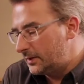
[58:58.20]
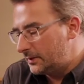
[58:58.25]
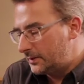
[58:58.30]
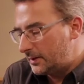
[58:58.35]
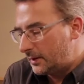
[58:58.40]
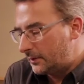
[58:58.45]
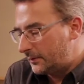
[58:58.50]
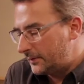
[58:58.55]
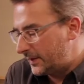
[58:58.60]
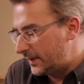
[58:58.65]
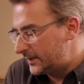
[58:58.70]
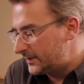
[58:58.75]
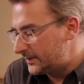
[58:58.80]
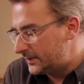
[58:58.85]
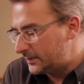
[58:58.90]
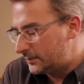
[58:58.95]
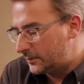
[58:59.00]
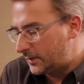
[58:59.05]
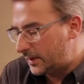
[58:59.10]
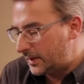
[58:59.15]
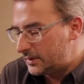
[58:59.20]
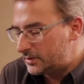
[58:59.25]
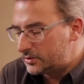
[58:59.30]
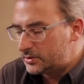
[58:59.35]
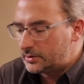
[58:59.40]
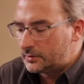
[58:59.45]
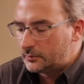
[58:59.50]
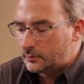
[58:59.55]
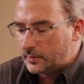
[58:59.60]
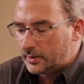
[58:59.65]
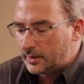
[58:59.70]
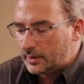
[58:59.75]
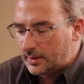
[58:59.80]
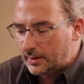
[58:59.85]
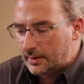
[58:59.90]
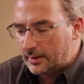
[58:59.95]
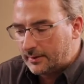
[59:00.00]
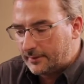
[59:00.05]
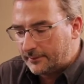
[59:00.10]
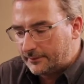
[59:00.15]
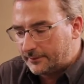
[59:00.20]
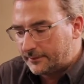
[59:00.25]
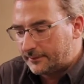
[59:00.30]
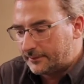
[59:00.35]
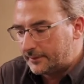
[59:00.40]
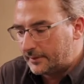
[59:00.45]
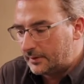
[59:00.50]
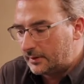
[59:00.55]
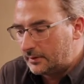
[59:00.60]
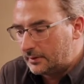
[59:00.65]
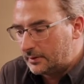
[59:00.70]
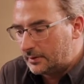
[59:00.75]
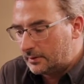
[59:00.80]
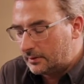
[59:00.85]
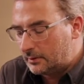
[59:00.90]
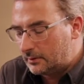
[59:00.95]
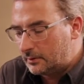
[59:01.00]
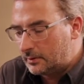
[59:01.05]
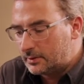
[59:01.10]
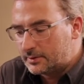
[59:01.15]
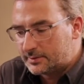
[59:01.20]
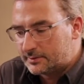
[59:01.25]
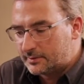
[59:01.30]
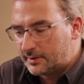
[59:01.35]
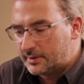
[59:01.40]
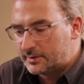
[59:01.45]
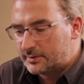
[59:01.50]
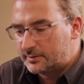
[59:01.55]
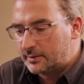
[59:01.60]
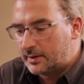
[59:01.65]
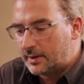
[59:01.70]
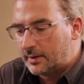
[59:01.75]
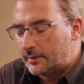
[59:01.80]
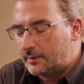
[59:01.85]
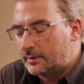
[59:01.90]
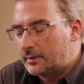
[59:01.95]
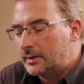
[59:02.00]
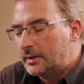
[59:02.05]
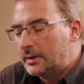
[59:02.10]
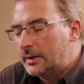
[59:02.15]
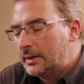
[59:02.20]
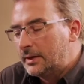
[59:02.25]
here now in that situation we have all strings together,